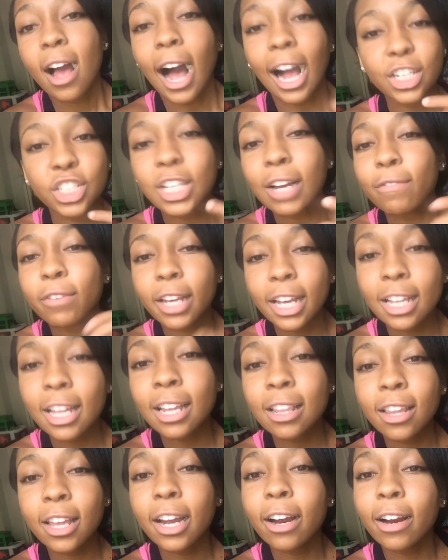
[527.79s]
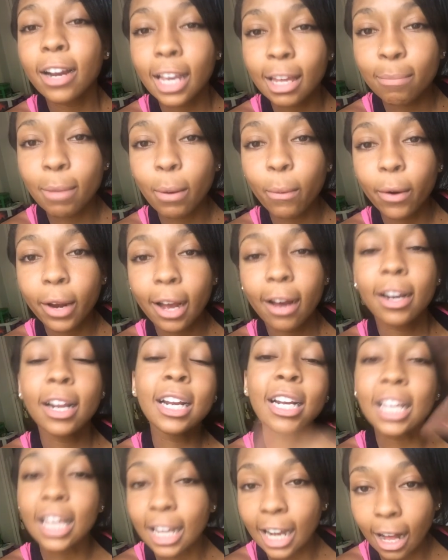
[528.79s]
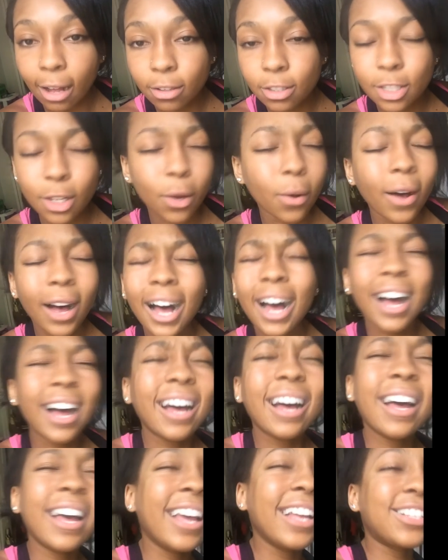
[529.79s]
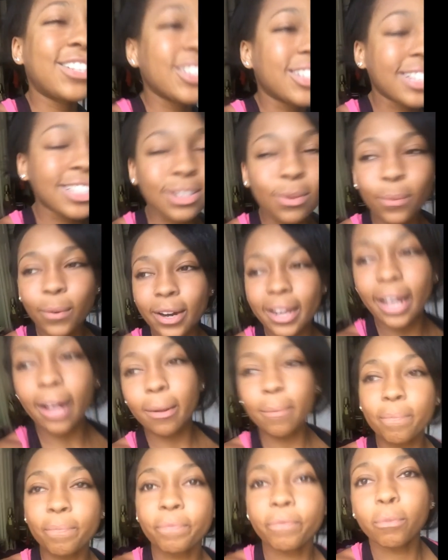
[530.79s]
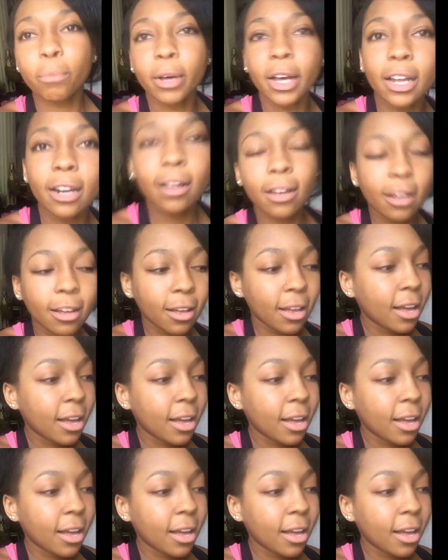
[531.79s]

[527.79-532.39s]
I just have to get in there and get my workout in and get out. So it just doesn't work out. But